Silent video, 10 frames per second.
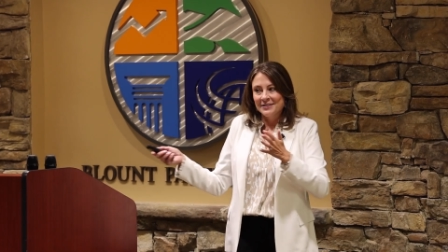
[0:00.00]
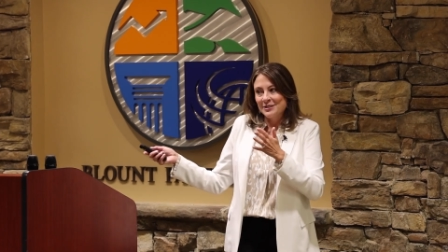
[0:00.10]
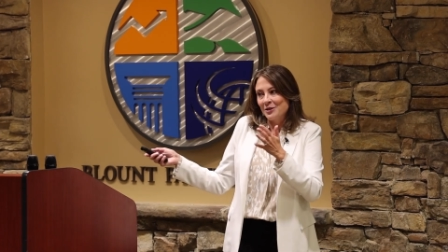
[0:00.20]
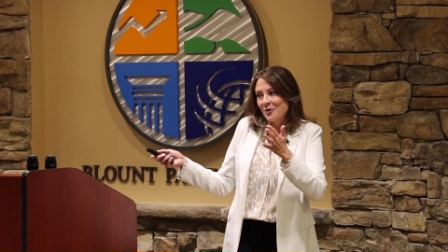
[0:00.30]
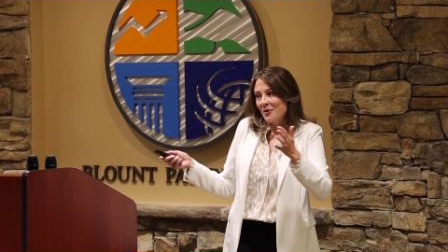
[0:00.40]

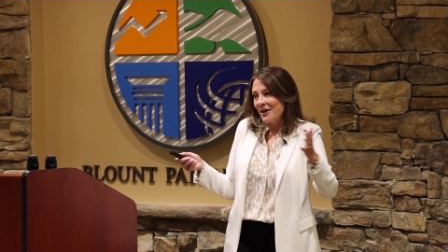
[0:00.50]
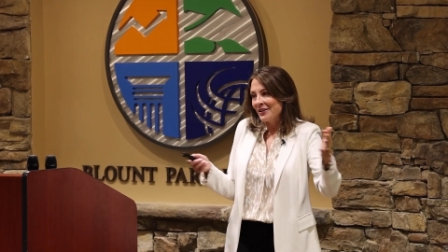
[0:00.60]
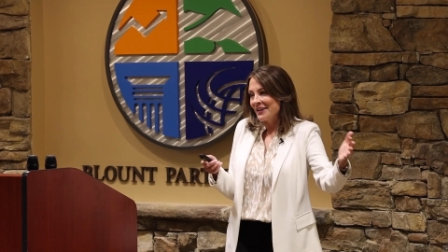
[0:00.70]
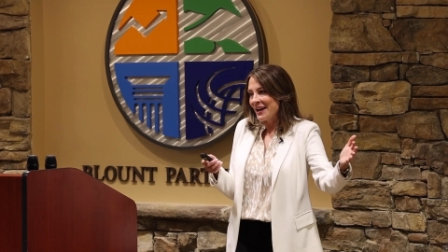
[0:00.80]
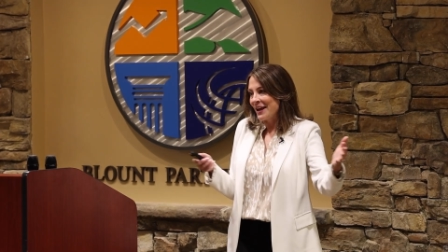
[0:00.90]
to know how
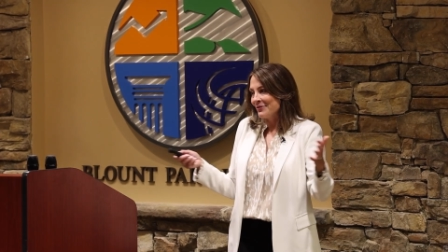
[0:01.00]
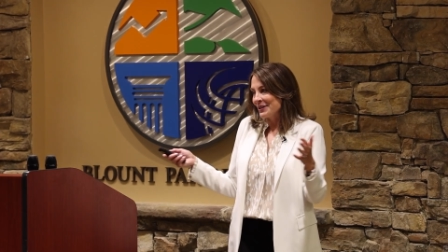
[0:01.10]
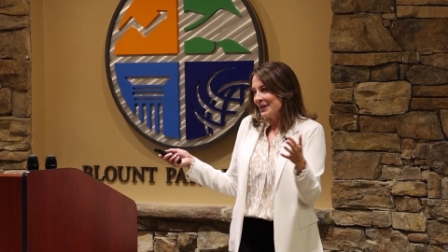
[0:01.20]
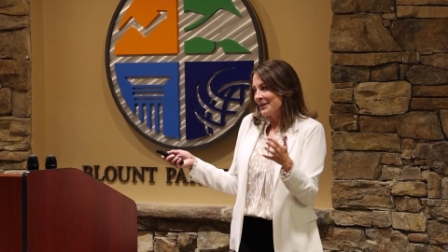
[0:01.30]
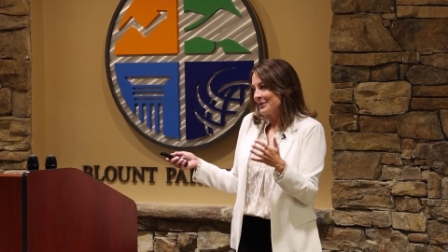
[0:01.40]
to
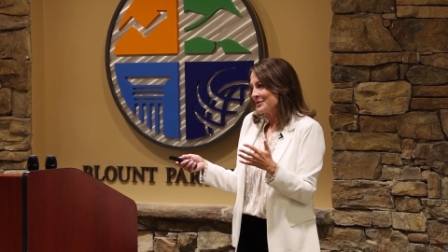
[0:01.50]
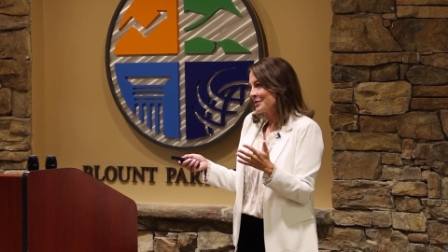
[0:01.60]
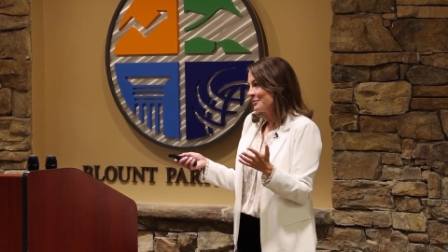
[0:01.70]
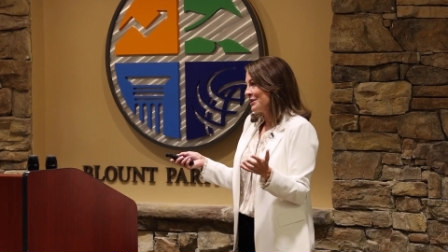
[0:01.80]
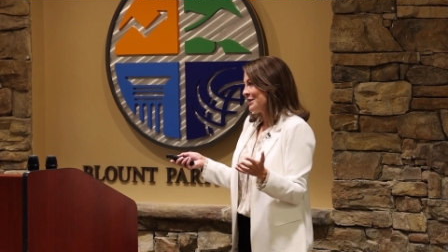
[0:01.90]
navigate those
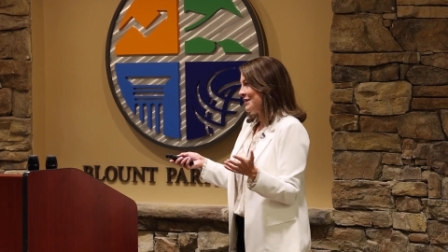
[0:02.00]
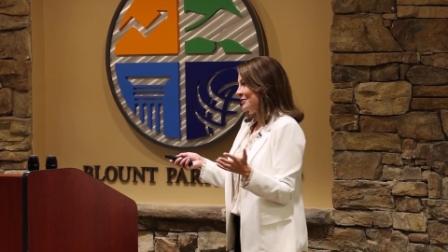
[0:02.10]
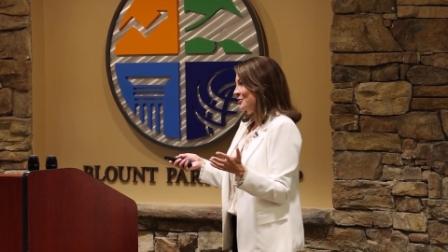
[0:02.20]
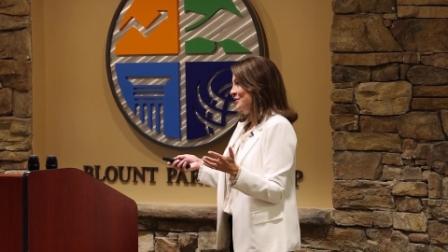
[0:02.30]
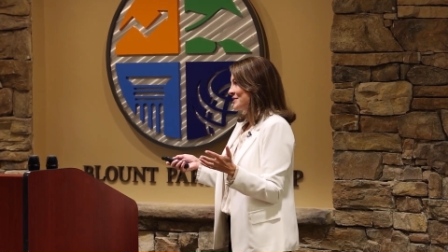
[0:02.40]
competing
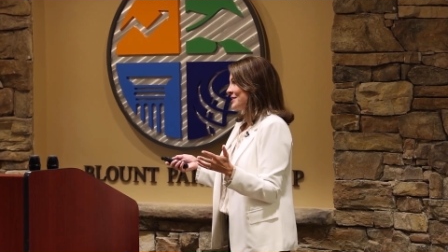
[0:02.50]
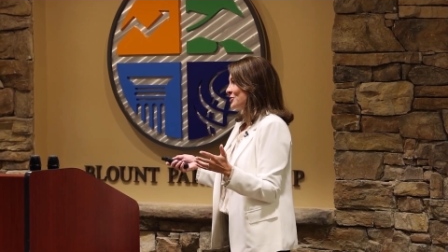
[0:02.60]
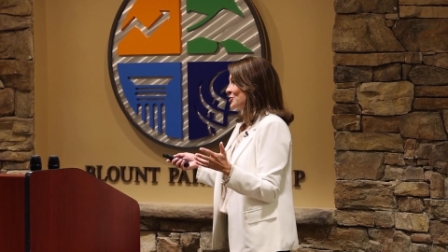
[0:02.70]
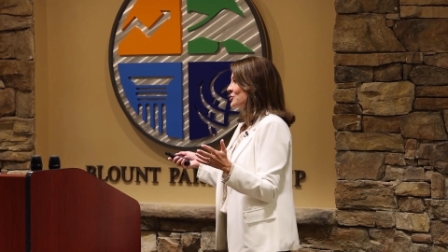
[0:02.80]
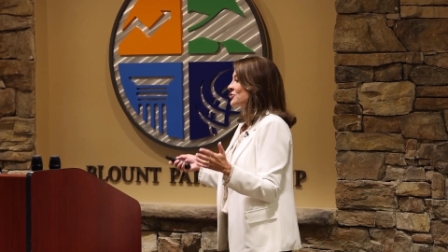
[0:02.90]
interests and
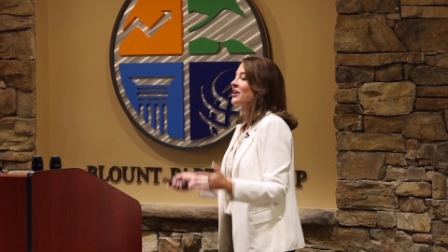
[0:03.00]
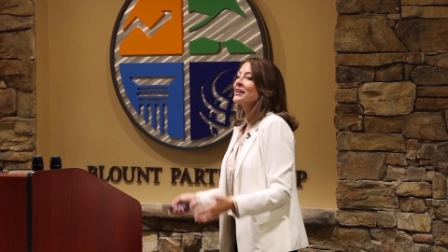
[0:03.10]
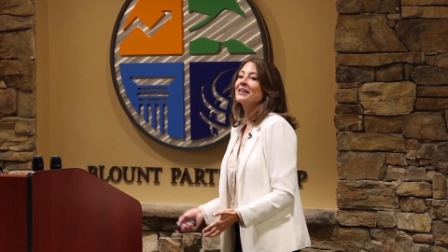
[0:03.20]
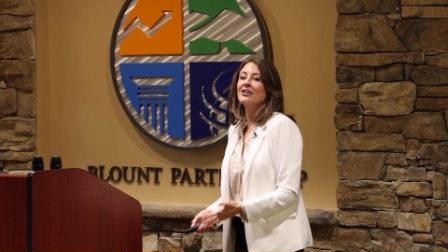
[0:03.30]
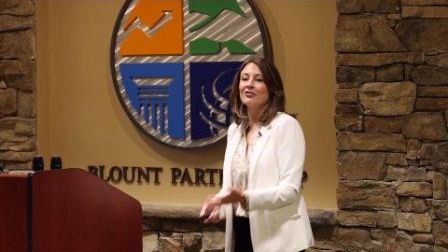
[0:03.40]
just try to get